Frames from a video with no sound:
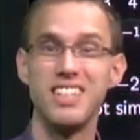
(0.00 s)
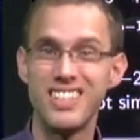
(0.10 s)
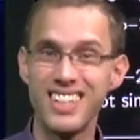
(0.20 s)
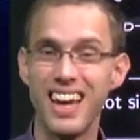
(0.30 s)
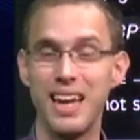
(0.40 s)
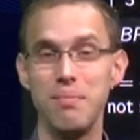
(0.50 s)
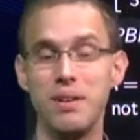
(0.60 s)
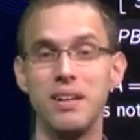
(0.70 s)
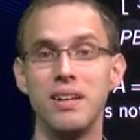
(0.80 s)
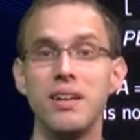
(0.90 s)
same.
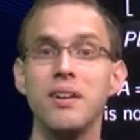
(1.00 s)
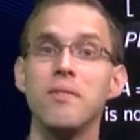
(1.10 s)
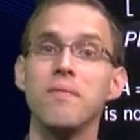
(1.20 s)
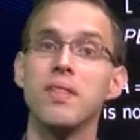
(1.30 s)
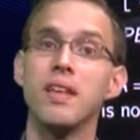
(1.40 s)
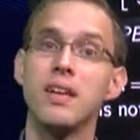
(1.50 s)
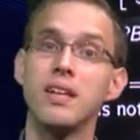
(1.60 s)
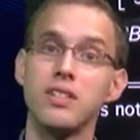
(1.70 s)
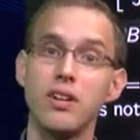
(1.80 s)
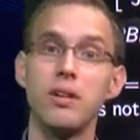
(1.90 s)

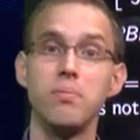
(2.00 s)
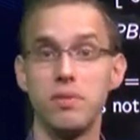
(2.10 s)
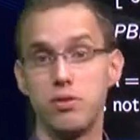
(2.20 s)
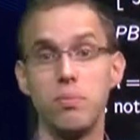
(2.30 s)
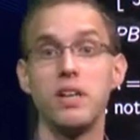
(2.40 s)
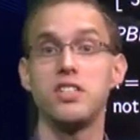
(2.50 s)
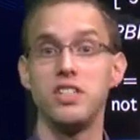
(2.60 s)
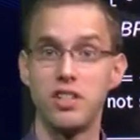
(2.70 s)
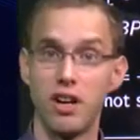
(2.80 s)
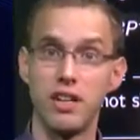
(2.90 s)
So the two matrices
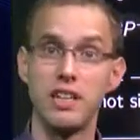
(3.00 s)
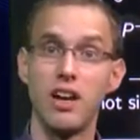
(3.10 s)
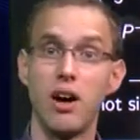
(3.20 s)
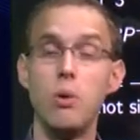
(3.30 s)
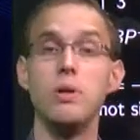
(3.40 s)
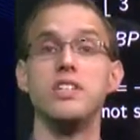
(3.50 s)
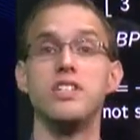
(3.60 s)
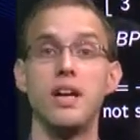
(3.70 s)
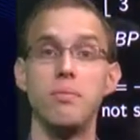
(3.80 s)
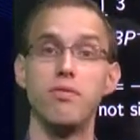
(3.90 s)
are only the
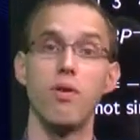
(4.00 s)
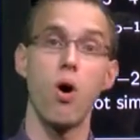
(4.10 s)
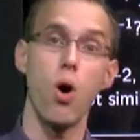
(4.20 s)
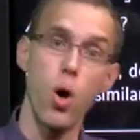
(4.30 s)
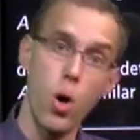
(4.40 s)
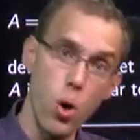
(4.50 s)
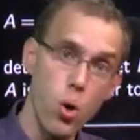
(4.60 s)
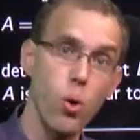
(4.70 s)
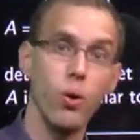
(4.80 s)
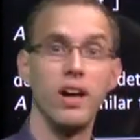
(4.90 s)
same if
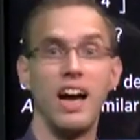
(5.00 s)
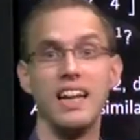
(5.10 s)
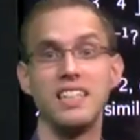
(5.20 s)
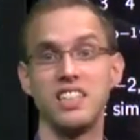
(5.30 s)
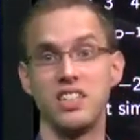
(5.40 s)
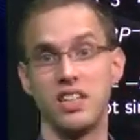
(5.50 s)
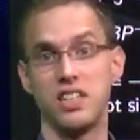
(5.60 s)
all entries are the